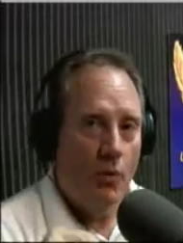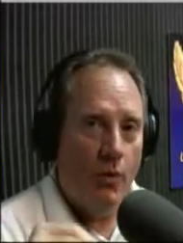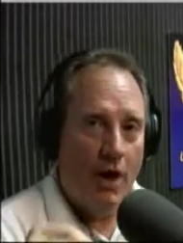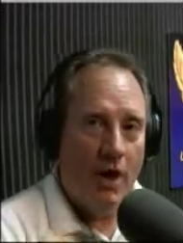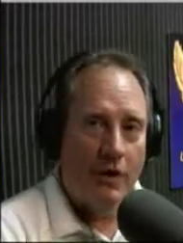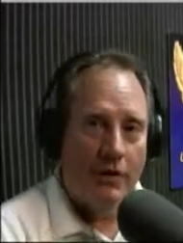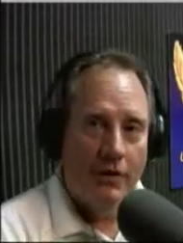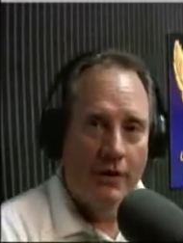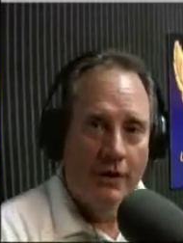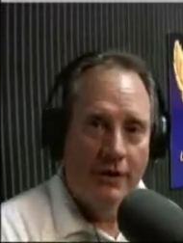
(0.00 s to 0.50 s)

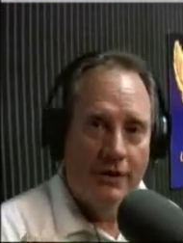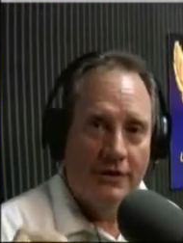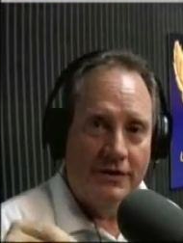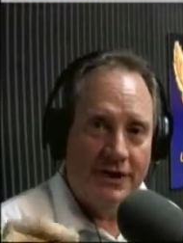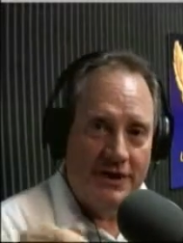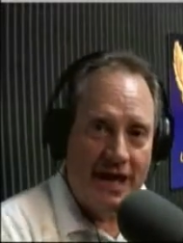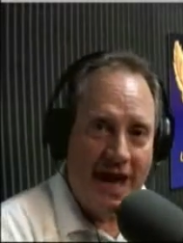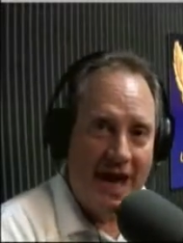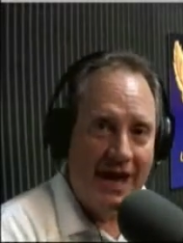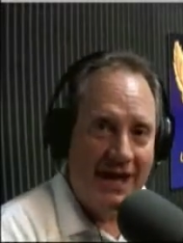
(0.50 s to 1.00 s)
Well,
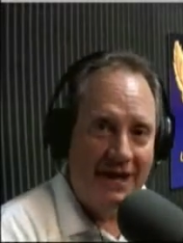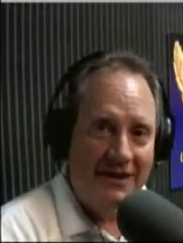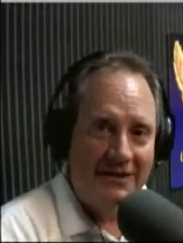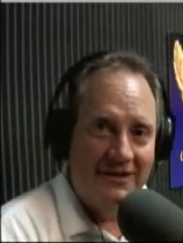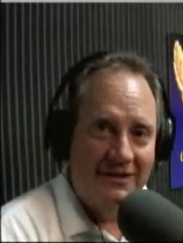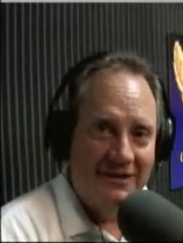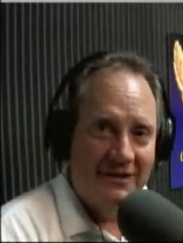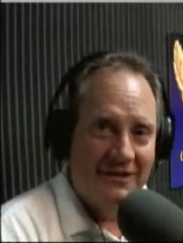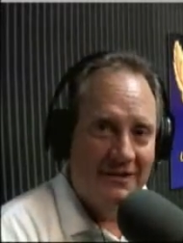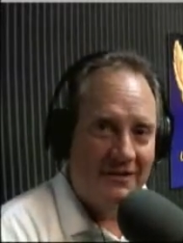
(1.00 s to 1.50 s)

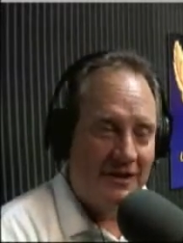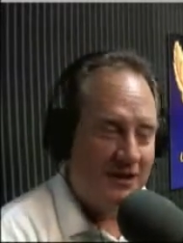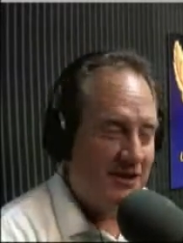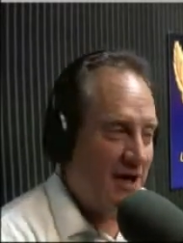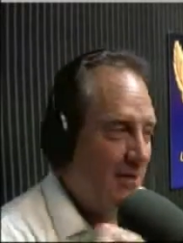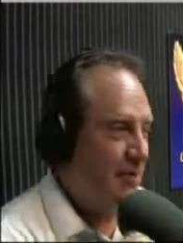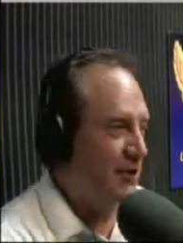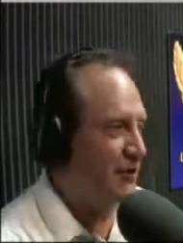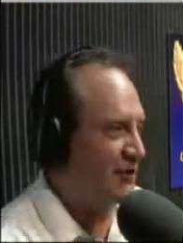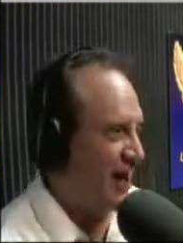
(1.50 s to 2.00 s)
today, the
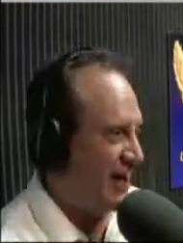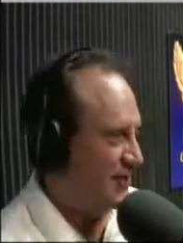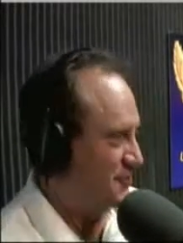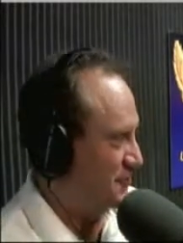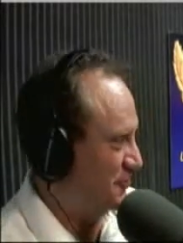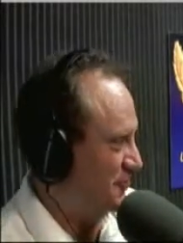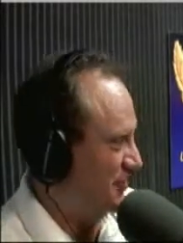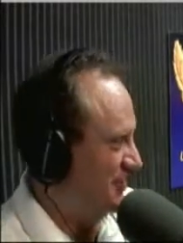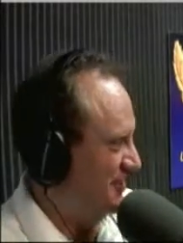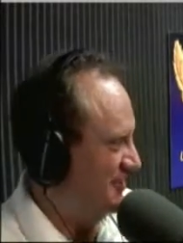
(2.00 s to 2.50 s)

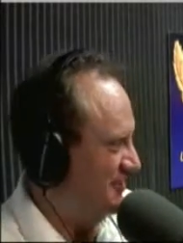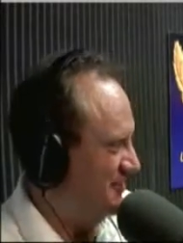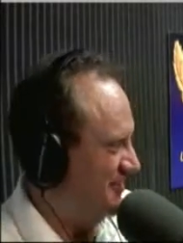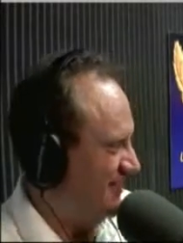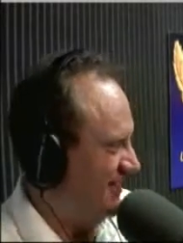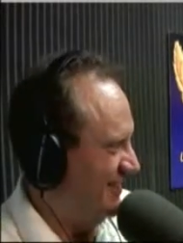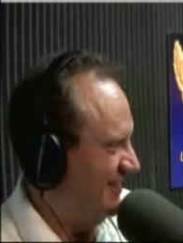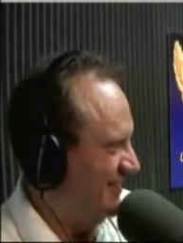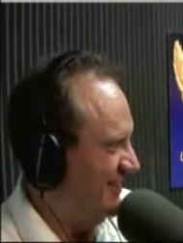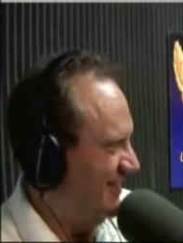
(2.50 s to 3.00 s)
Democrats are going to
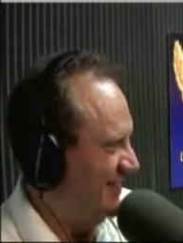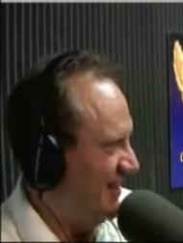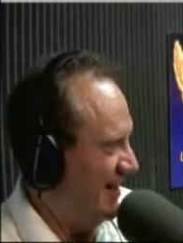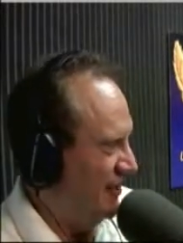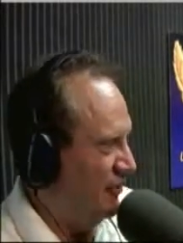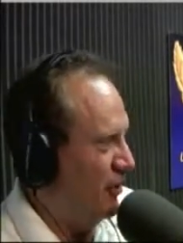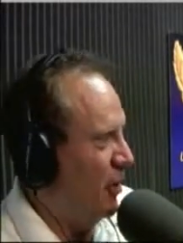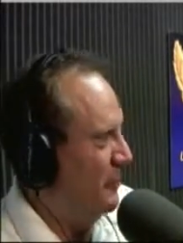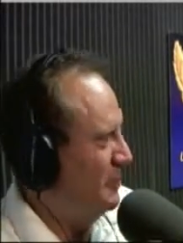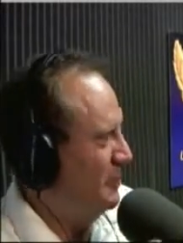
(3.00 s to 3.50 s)
do it,
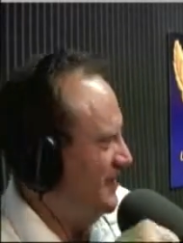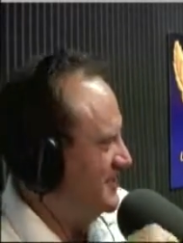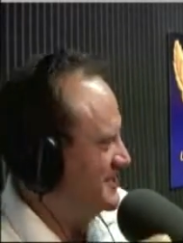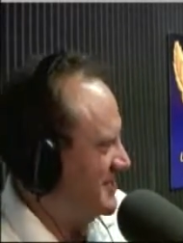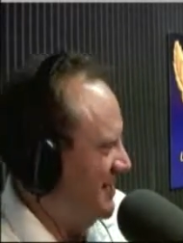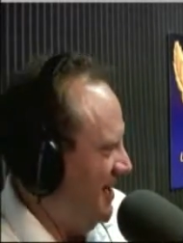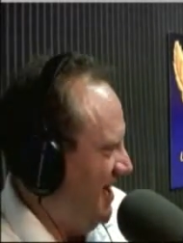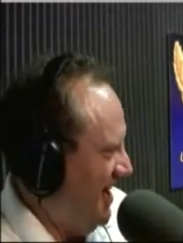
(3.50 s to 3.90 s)
and they're all pissed